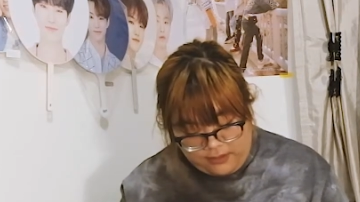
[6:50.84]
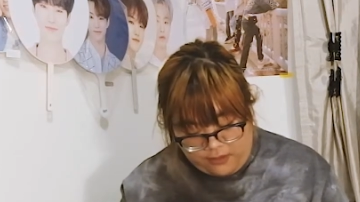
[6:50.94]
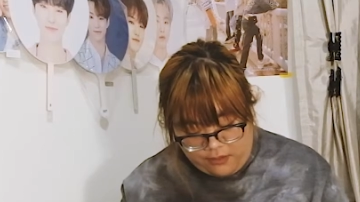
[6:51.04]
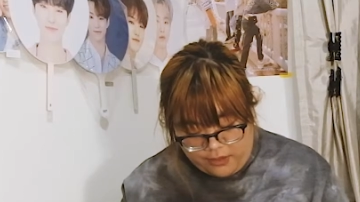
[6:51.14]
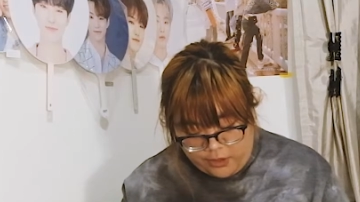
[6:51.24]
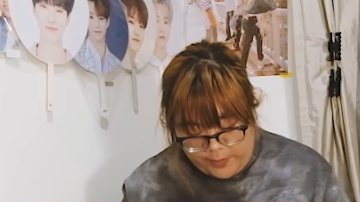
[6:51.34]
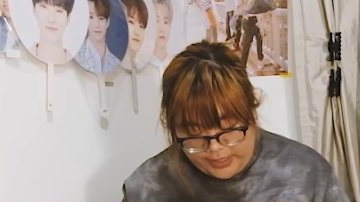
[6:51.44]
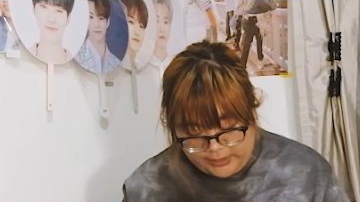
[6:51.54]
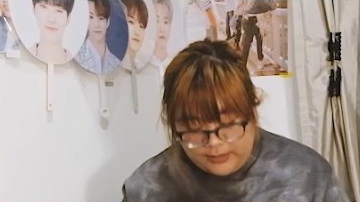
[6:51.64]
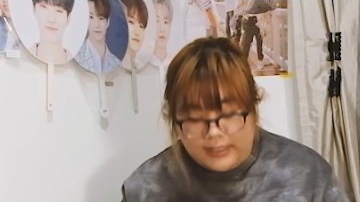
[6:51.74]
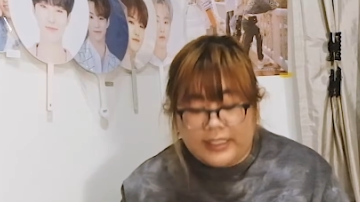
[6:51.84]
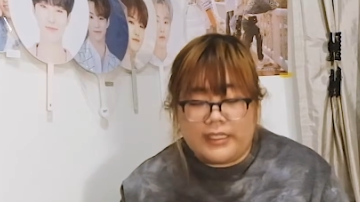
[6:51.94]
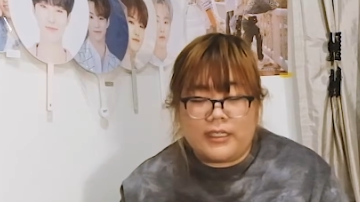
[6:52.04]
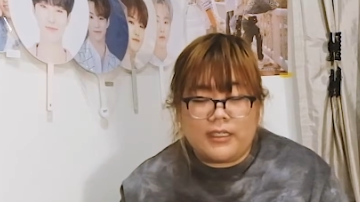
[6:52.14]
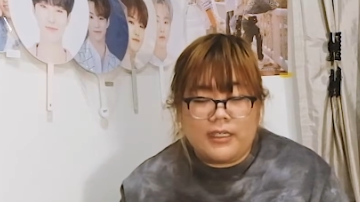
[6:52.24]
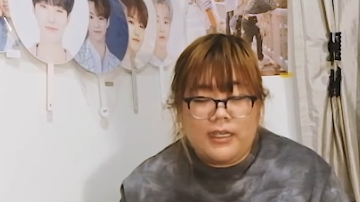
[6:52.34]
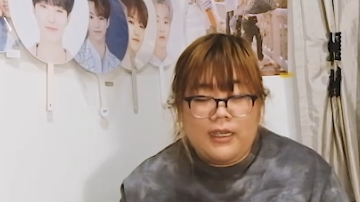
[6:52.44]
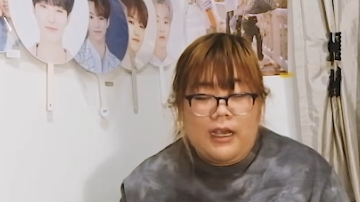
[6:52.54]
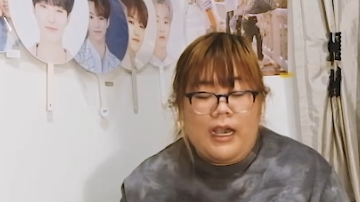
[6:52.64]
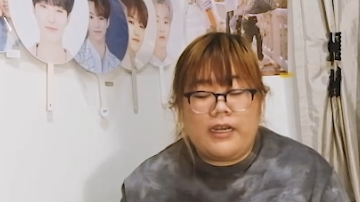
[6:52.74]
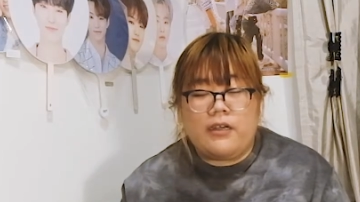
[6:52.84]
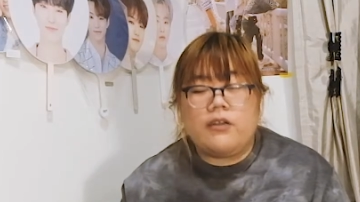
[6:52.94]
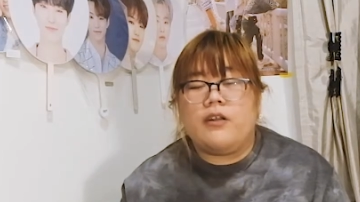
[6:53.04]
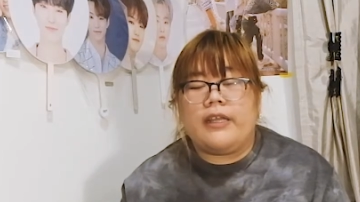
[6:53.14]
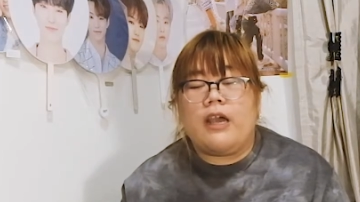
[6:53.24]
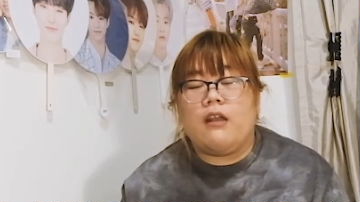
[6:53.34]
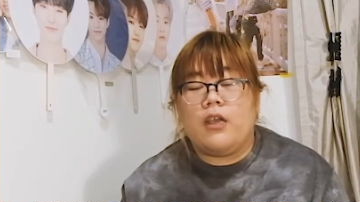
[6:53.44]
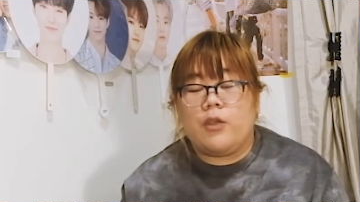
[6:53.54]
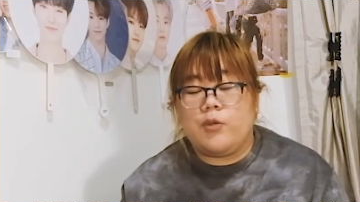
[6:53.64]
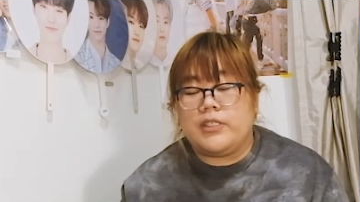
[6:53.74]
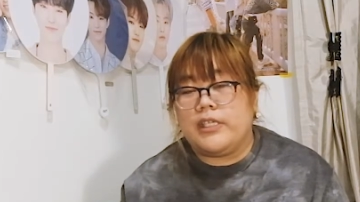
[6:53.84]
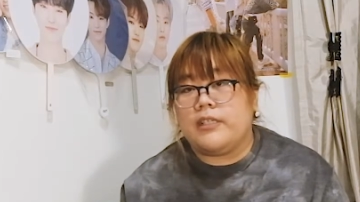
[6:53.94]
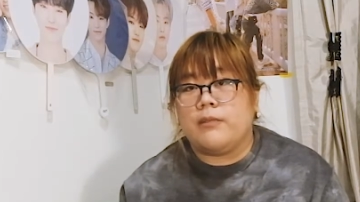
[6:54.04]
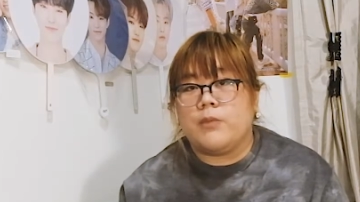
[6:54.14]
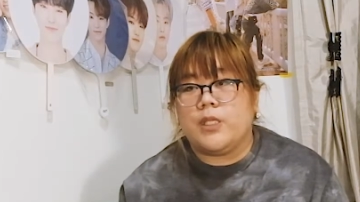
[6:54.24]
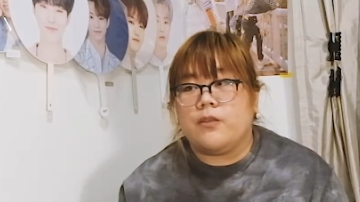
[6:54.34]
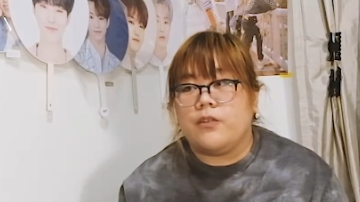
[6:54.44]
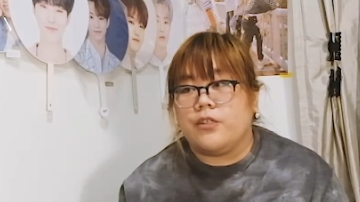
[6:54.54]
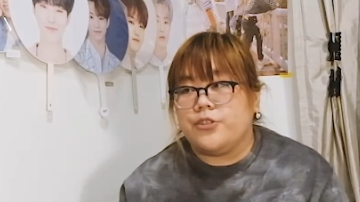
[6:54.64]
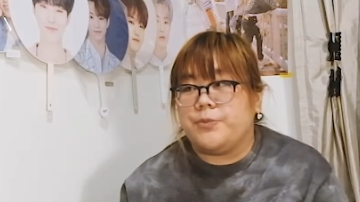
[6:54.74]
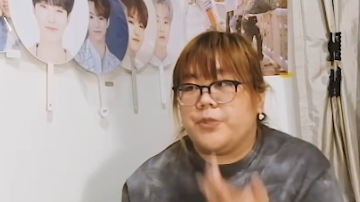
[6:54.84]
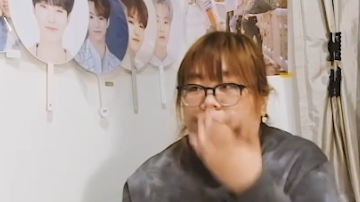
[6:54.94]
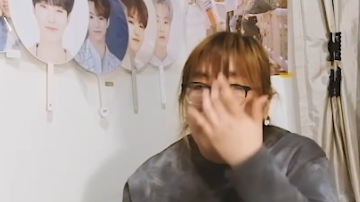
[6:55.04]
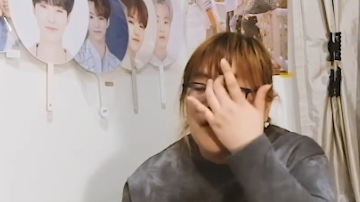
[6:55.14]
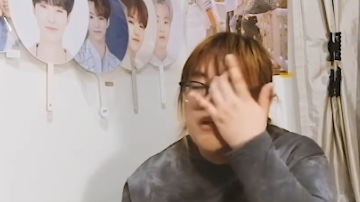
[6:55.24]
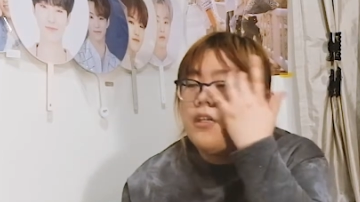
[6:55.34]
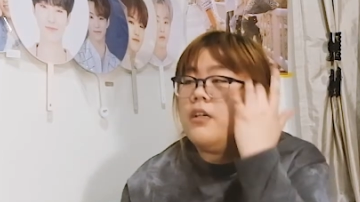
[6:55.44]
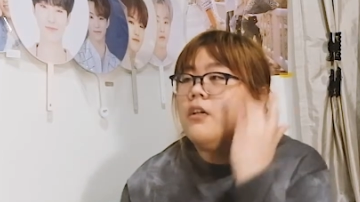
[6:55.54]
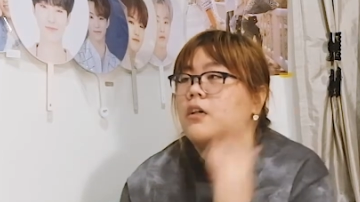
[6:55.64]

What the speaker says: Korgou, because like I didn't know like how long it will take them like to not ship to Canada.